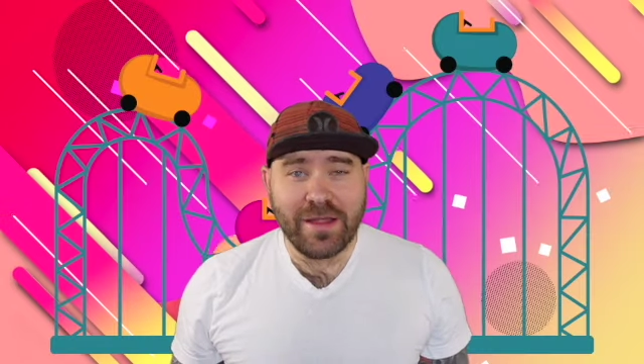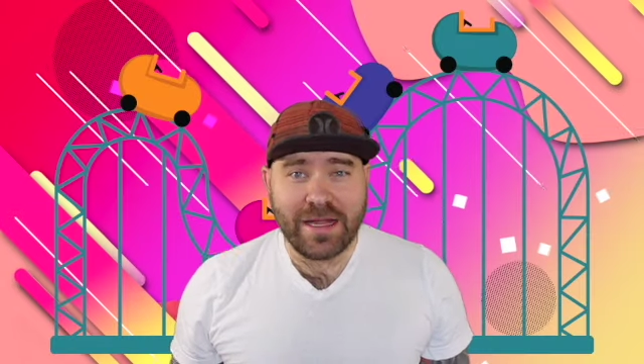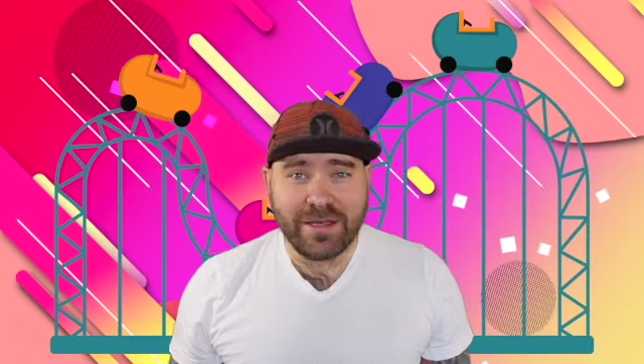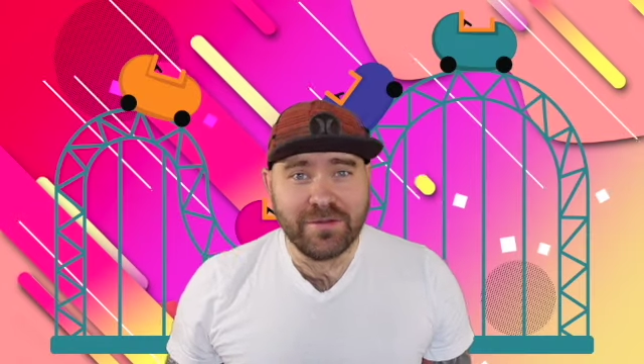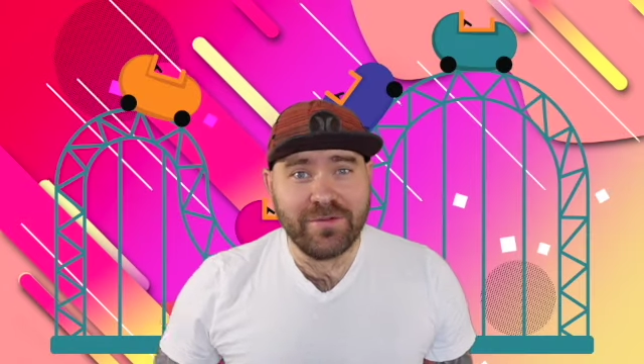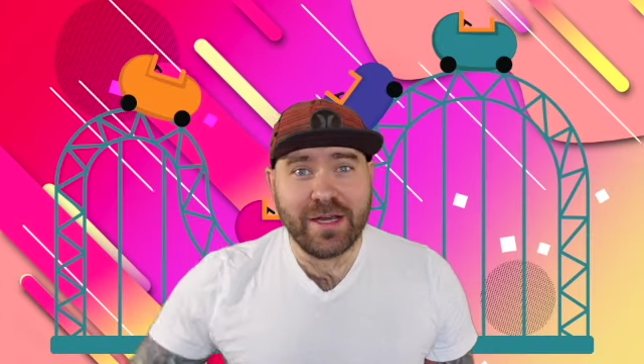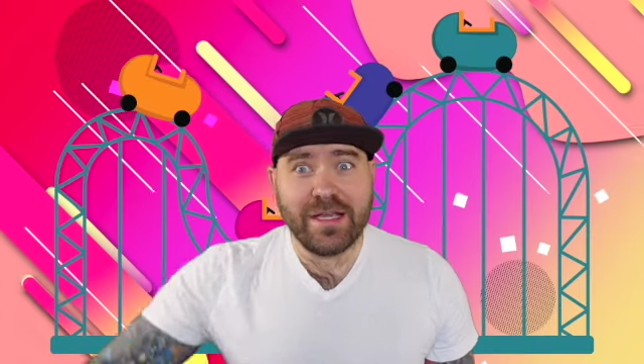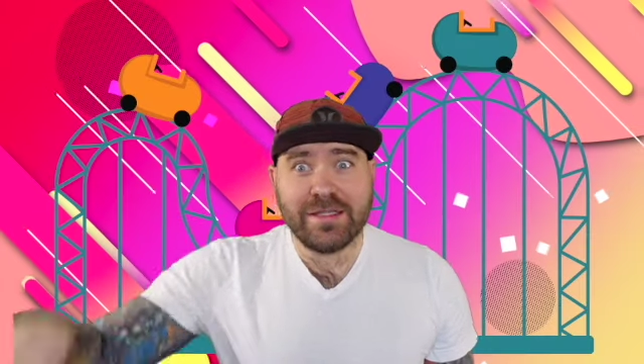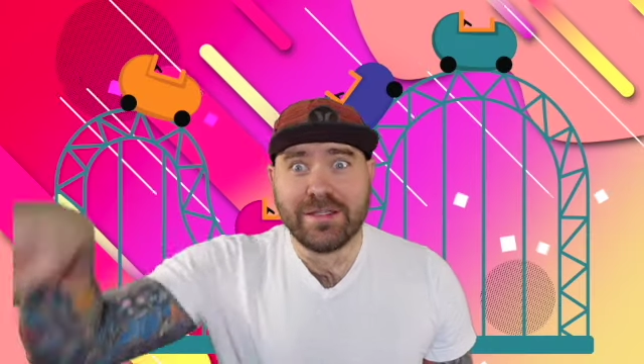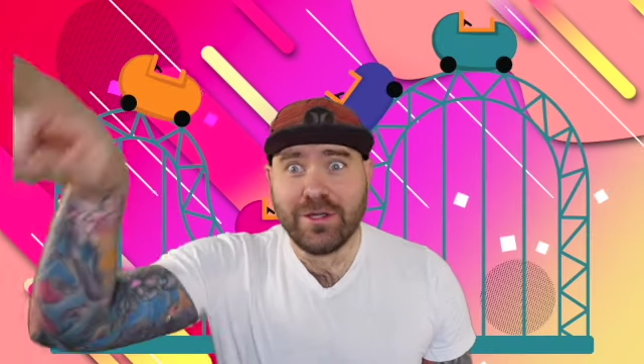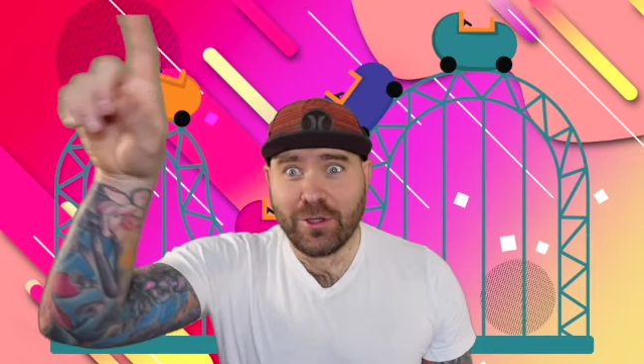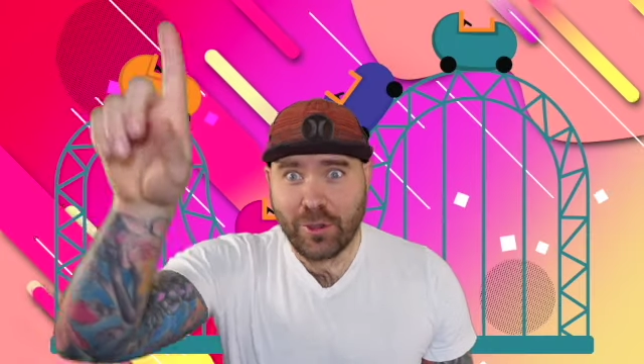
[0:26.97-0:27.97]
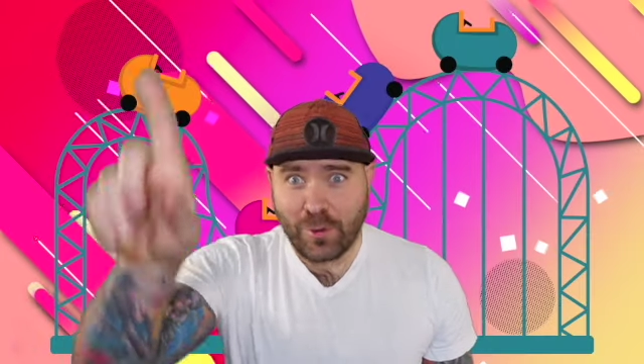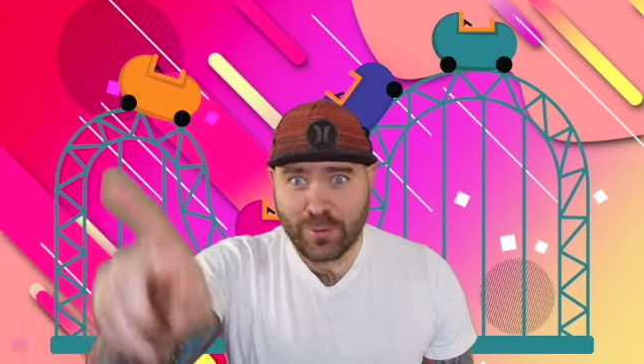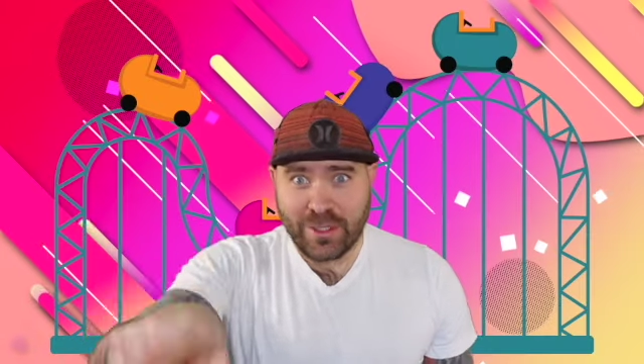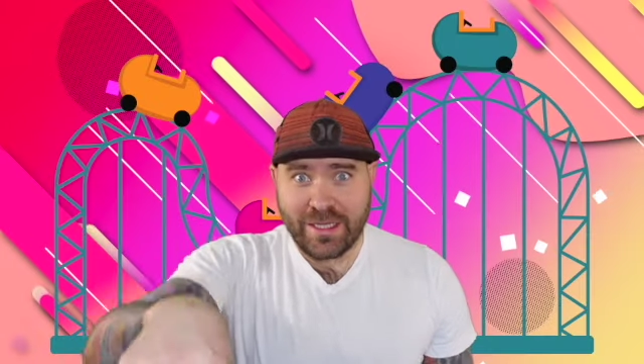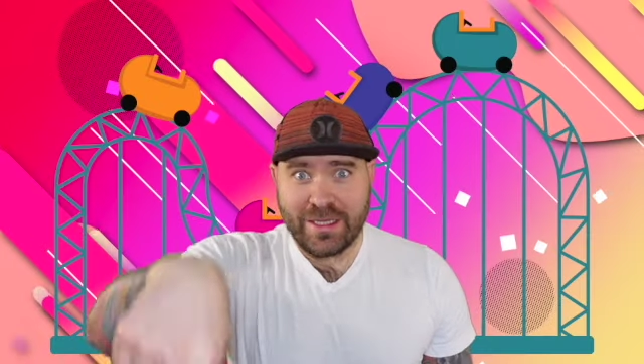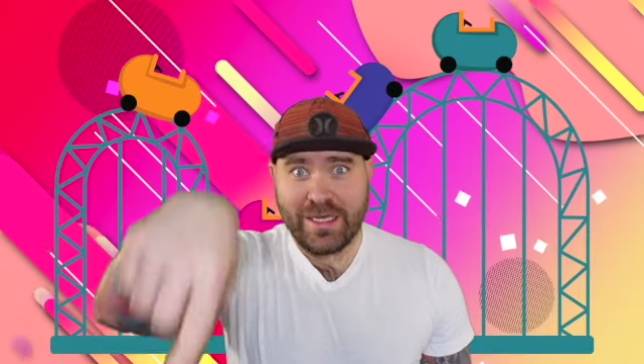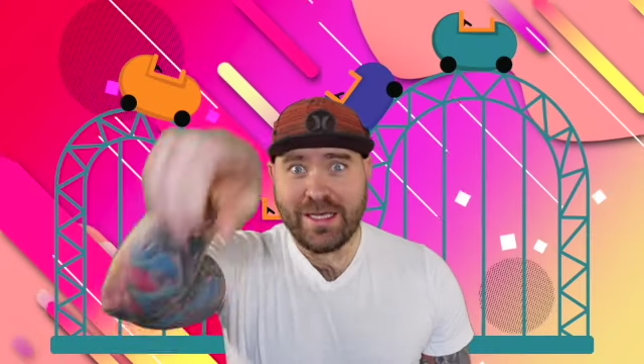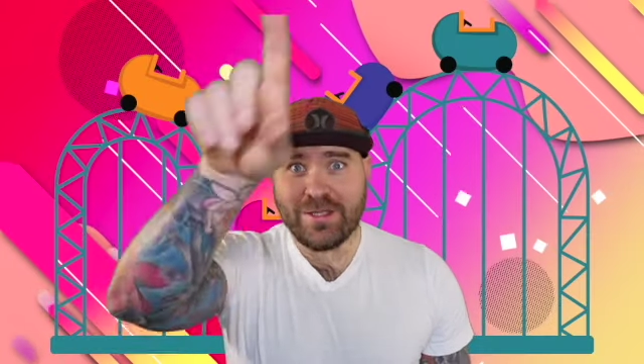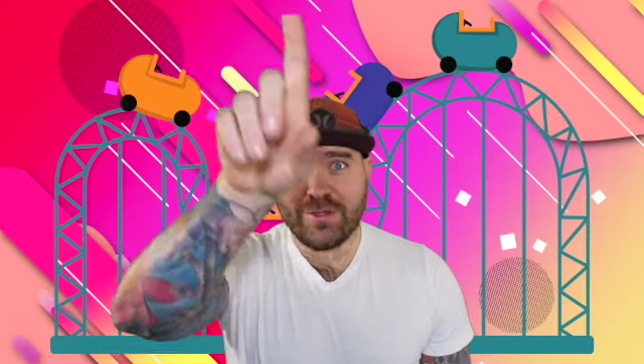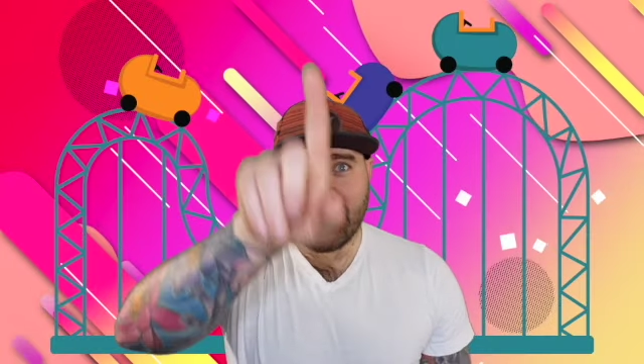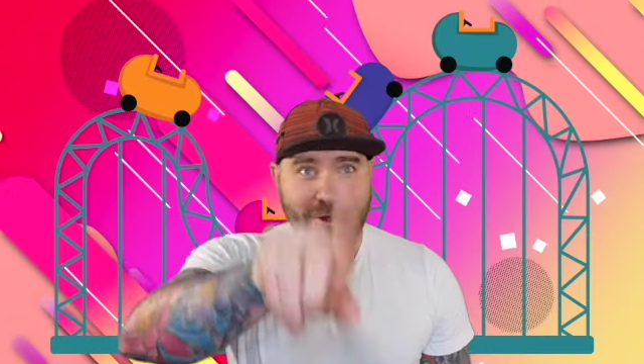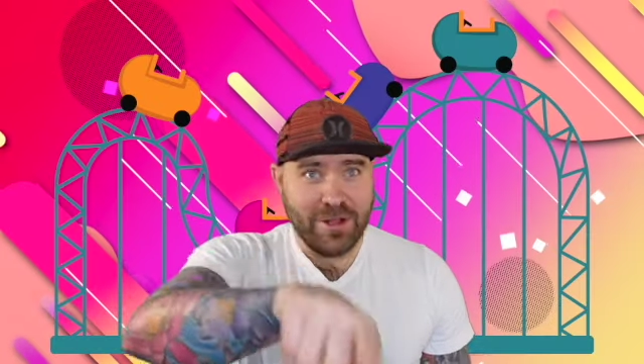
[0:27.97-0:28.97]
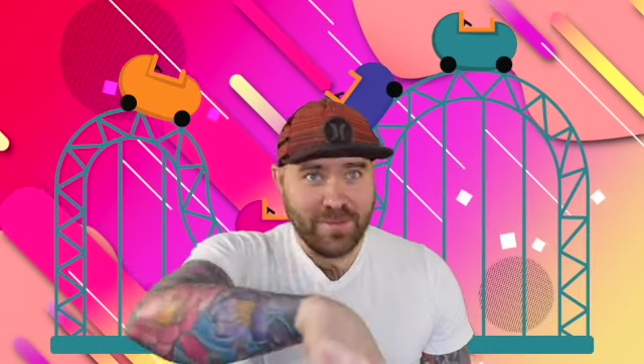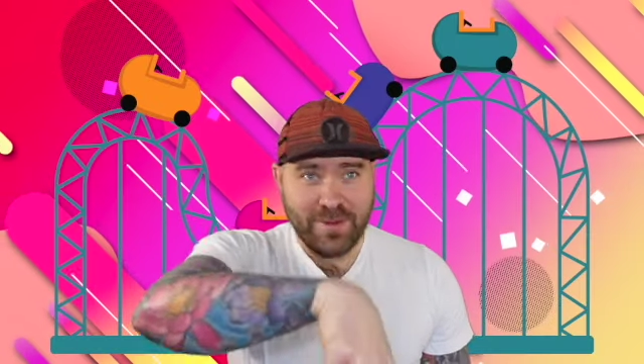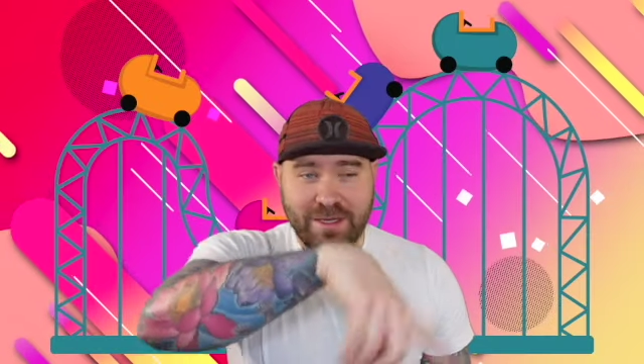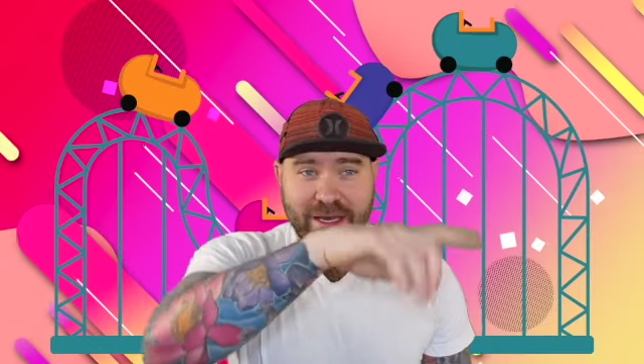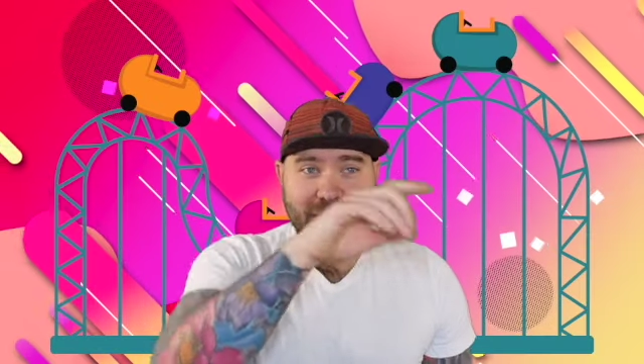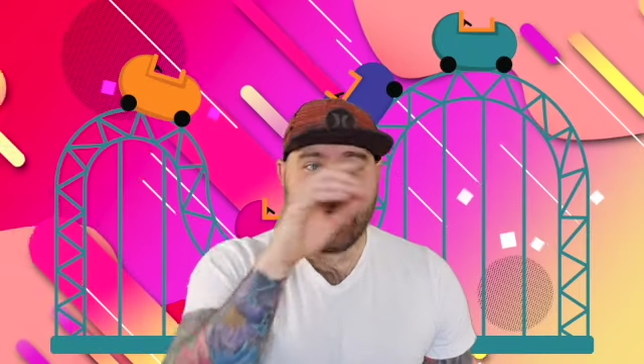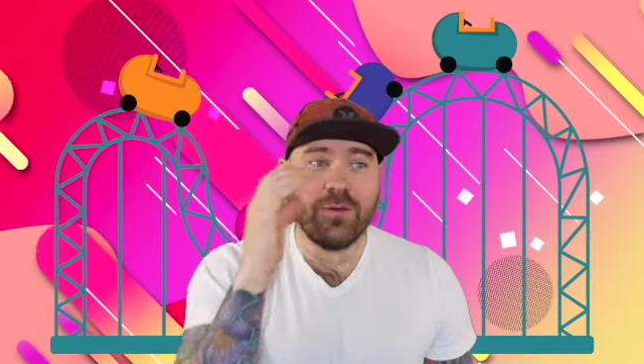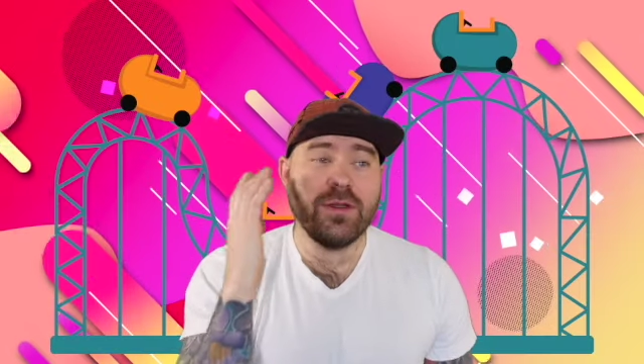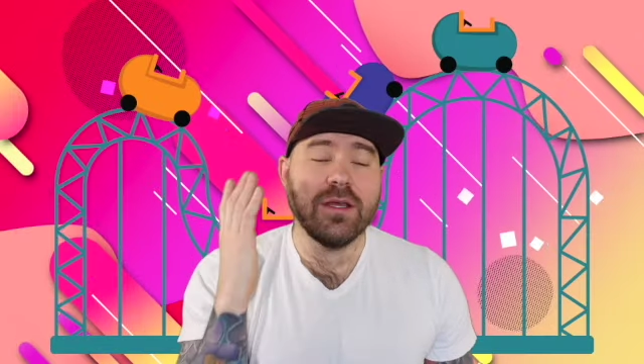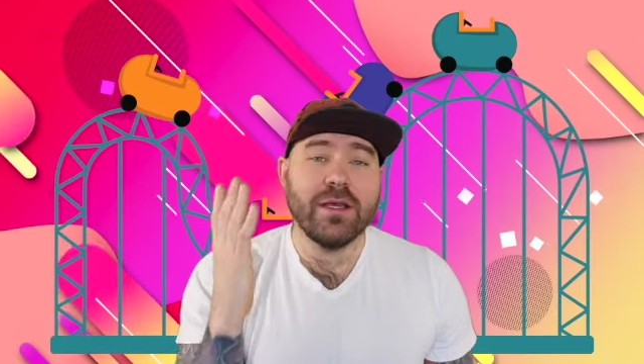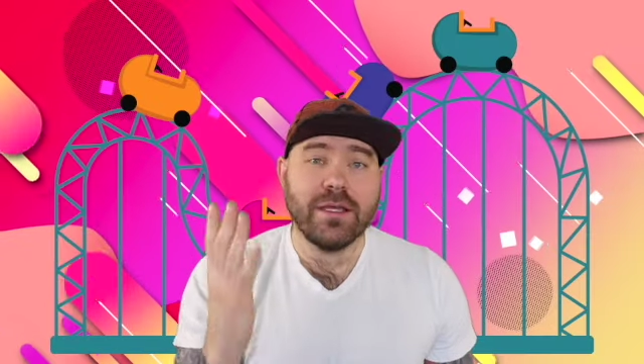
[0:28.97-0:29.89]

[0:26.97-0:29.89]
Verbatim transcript: that device and it goes like this all up and down?